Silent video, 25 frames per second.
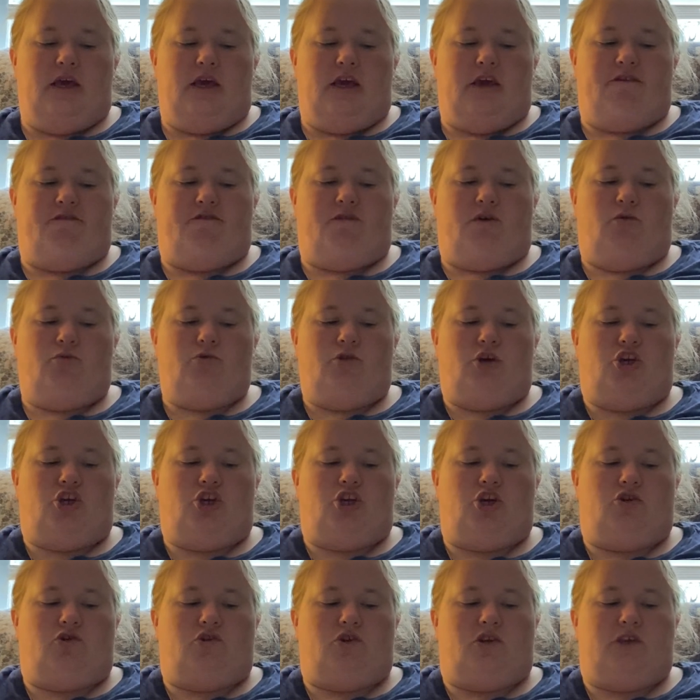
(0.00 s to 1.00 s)
If only
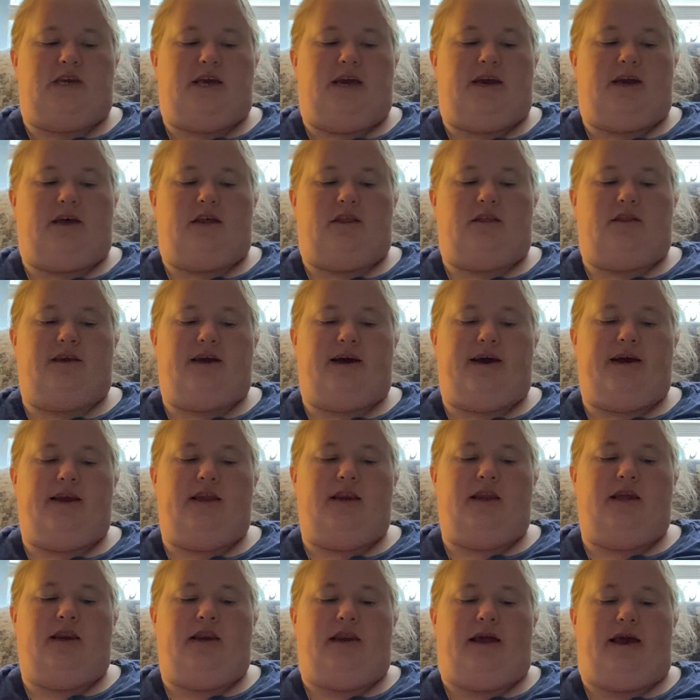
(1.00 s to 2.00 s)
she could take a
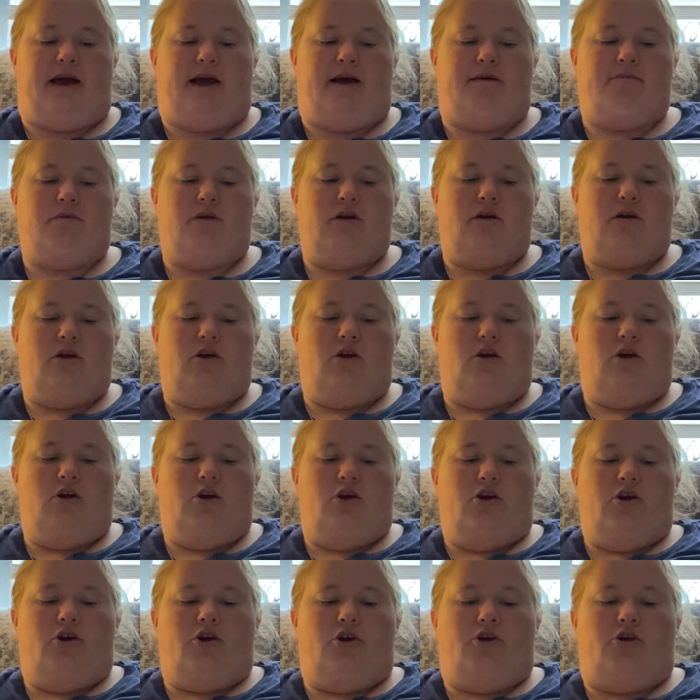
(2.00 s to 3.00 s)
tiny nap.
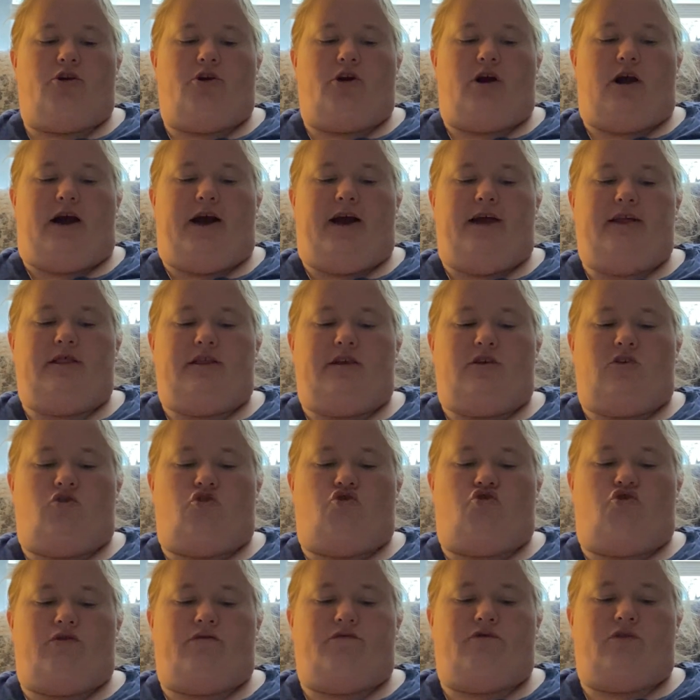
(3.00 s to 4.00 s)
Her eyelids
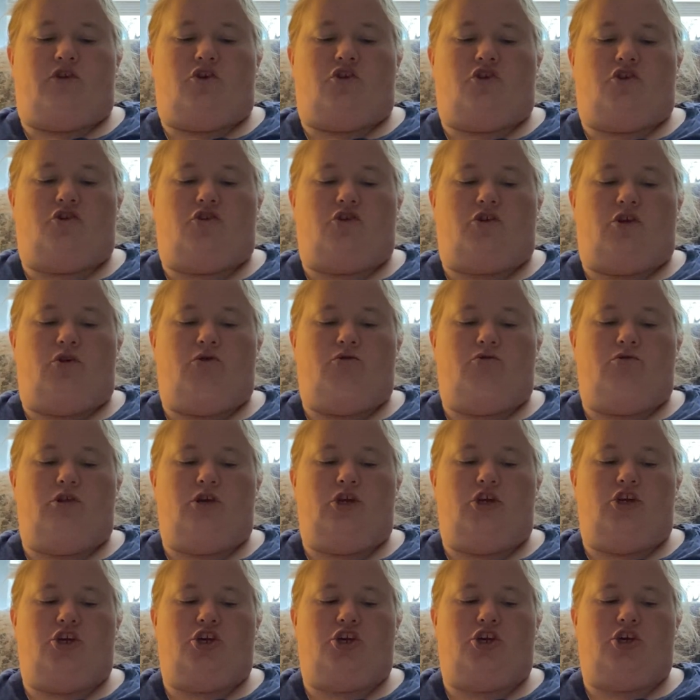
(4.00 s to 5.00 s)
drifted
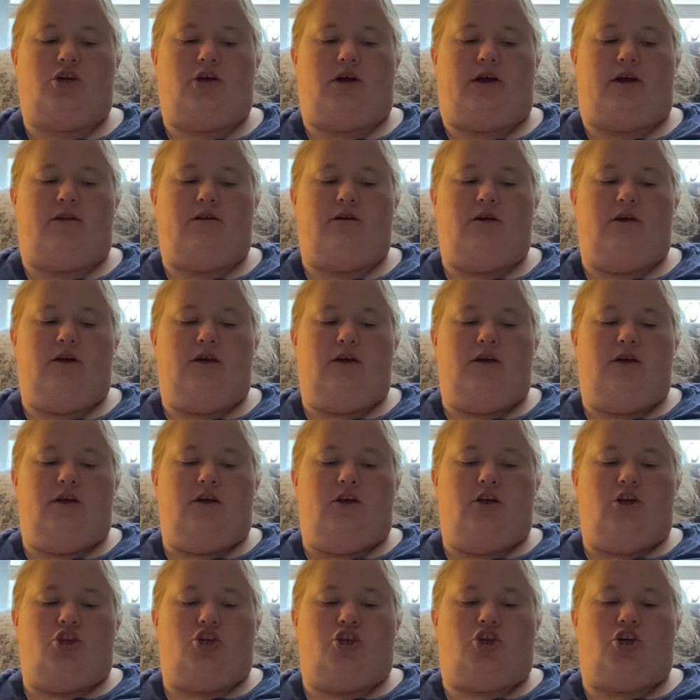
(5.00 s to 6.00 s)
slowly shut.
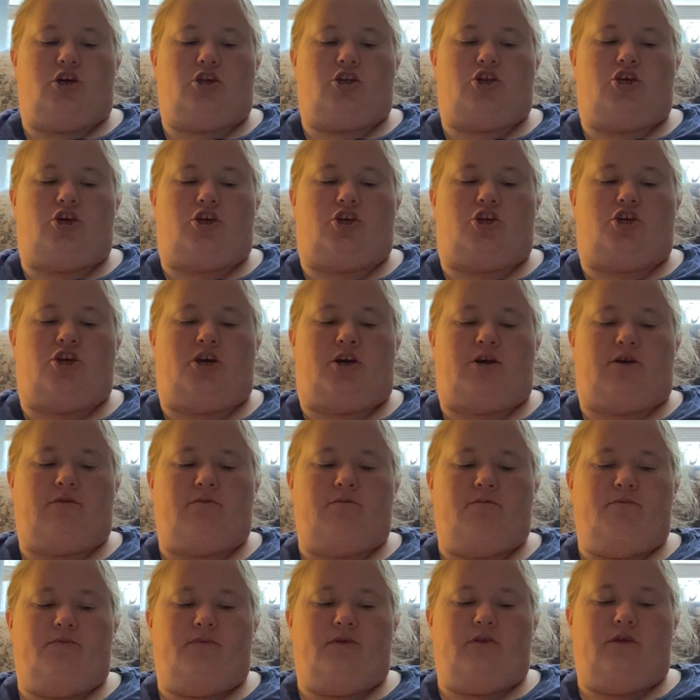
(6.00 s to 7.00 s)
Chuck, chuck, chuck.
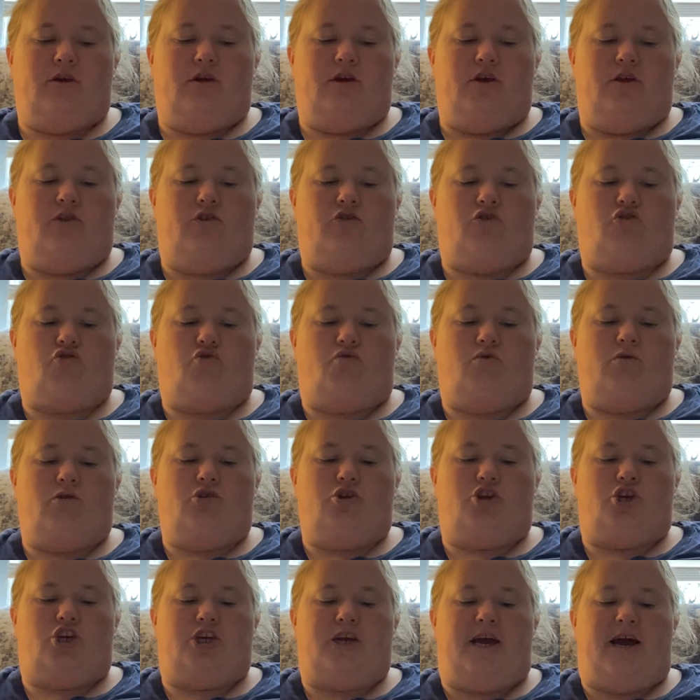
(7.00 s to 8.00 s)
The squirrel
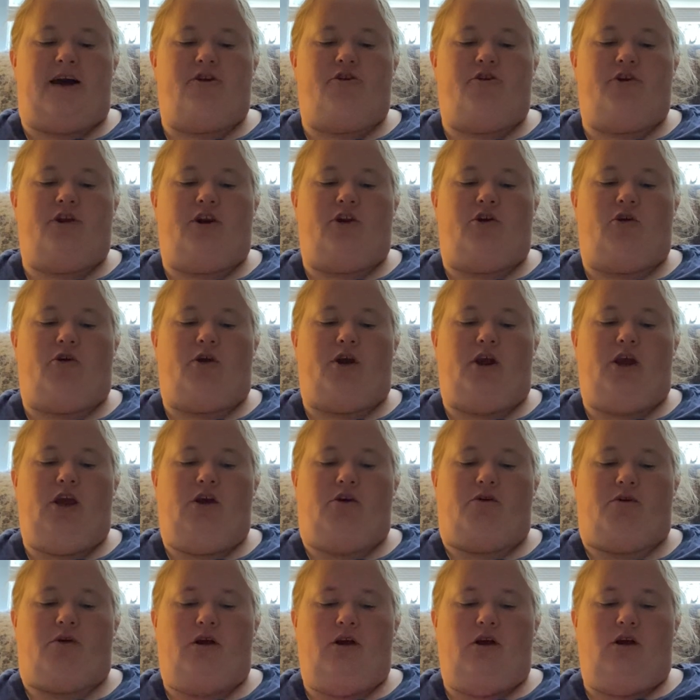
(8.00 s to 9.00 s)
chattered in her
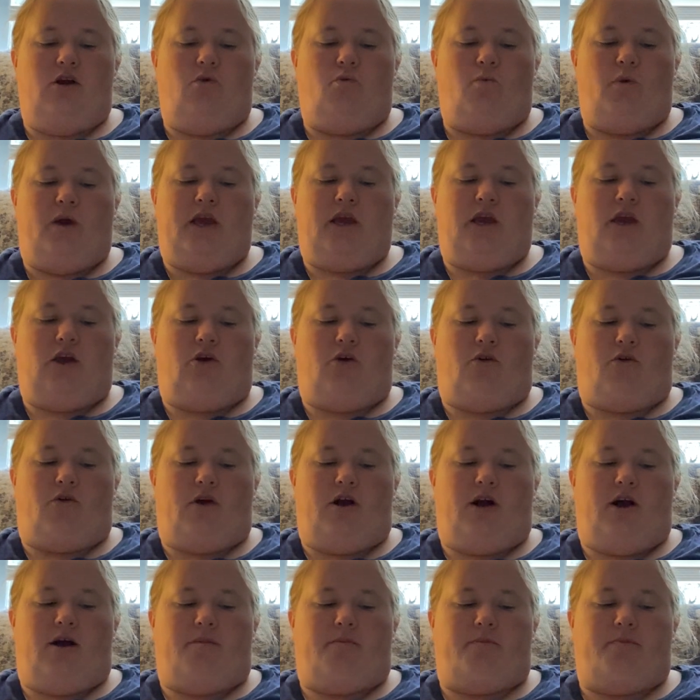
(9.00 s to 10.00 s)
ear, waking
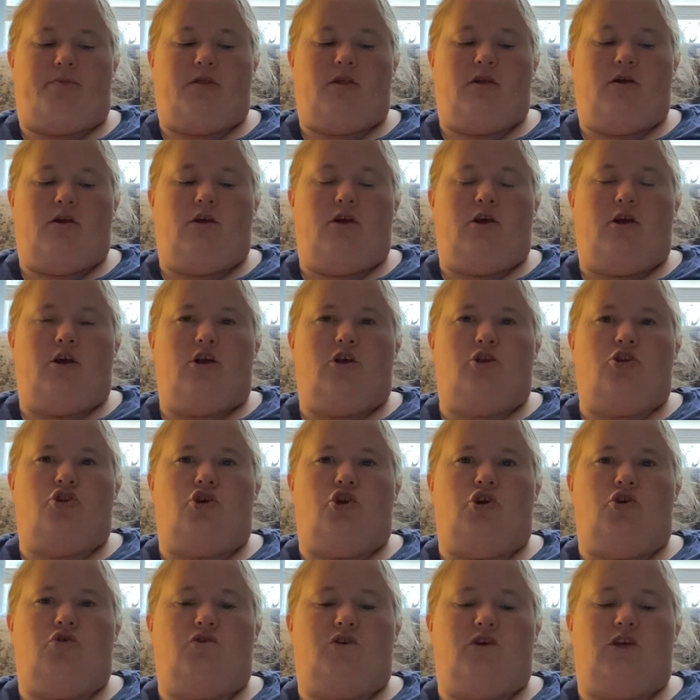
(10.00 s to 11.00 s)
her up.
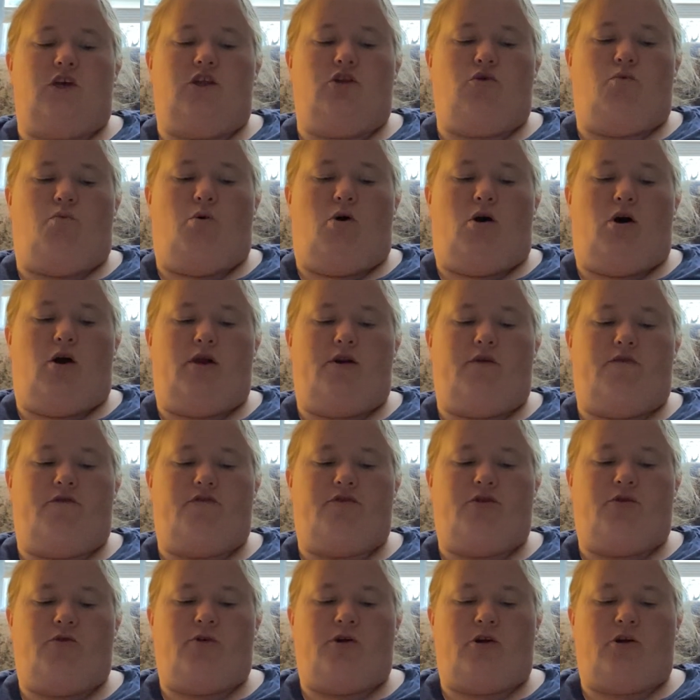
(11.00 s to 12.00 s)
Do you see the wand?
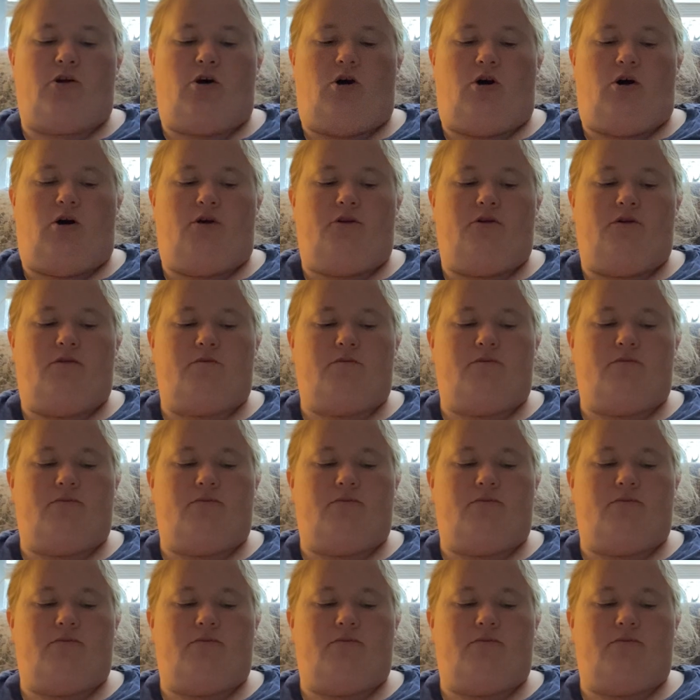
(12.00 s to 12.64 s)
Flora called.